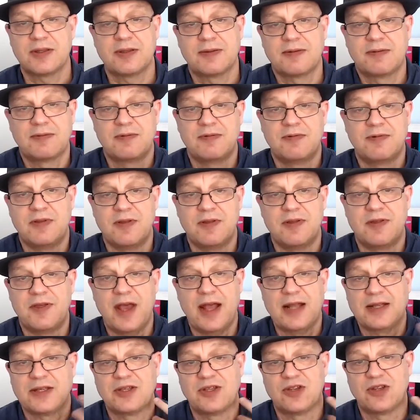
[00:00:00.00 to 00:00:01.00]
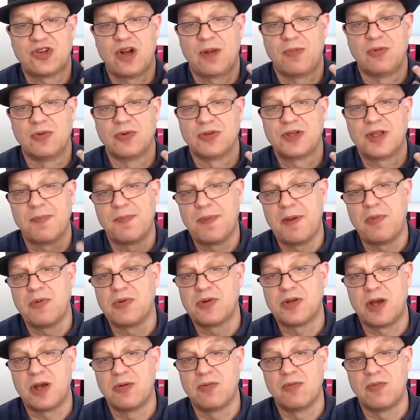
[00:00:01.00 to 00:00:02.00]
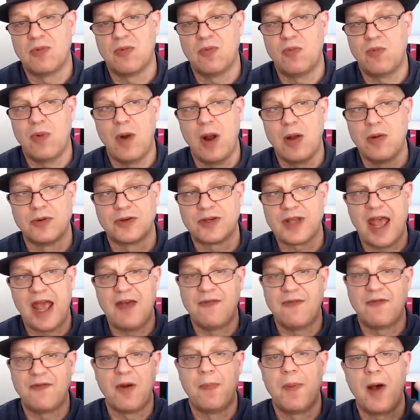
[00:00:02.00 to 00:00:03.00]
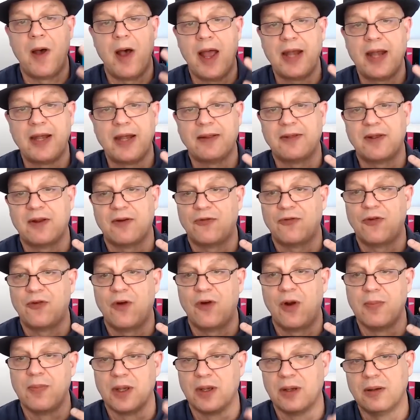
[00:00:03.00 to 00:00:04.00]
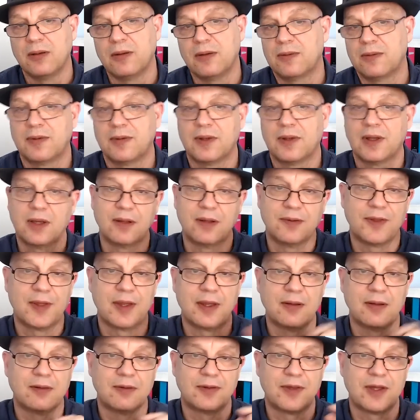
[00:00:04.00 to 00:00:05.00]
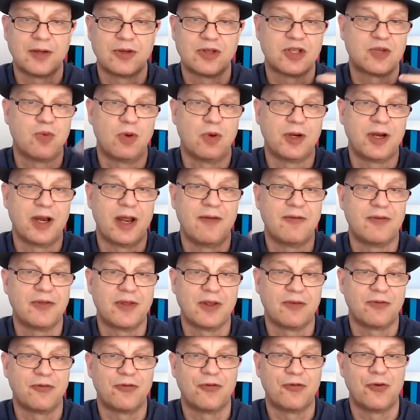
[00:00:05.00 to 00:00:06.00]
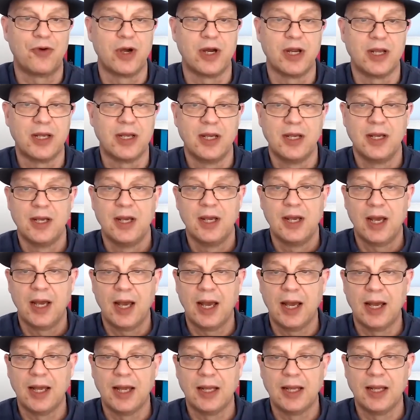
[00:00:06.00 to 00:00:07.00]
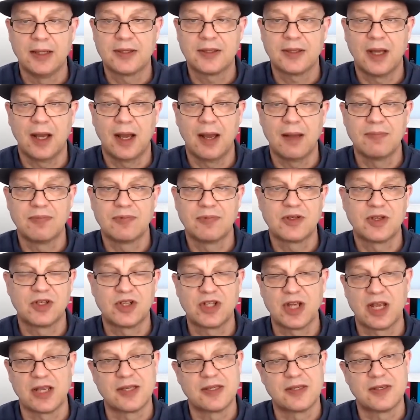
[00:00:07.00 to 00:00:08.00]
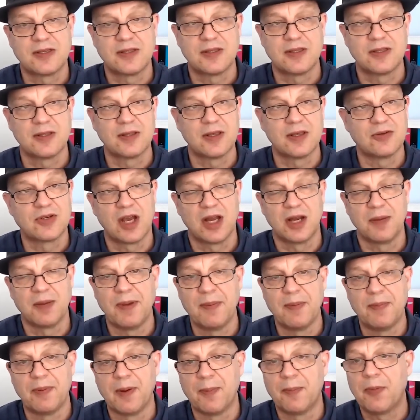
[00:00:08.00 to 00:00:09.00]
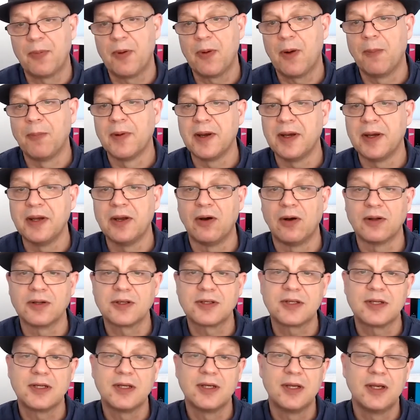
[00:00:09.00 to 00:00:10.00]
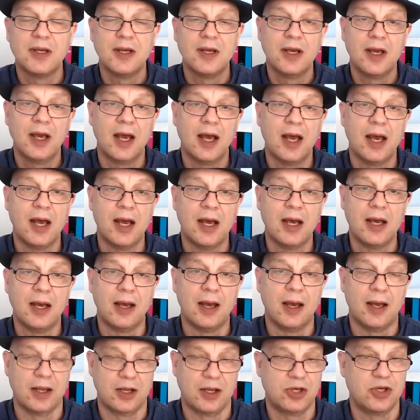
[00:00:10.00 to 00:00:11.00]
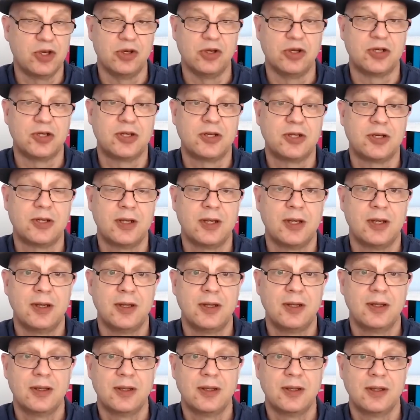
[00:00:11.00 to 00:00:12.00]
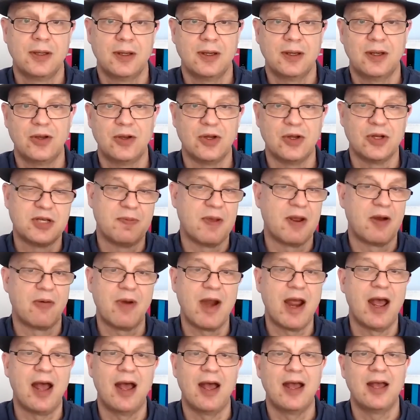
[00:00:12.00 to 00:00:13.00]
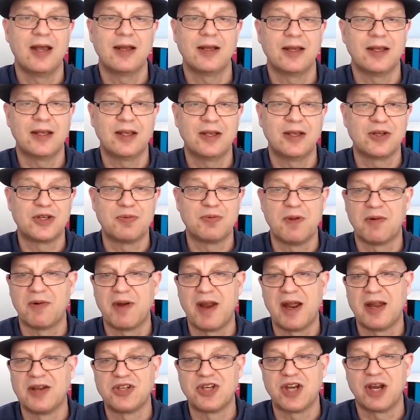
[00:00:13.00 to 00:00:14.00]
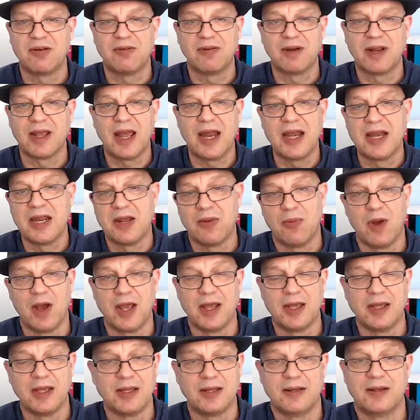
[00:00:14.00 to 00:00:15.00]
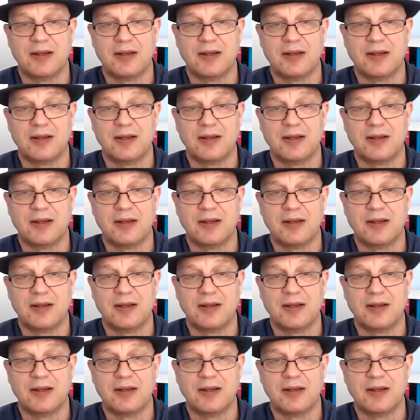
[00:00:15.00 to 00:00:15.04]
that's the trouble. Some people won't ever buy anything from you. They just want everything free, and I suggest those kind of people are probably not good to be around generally anyway.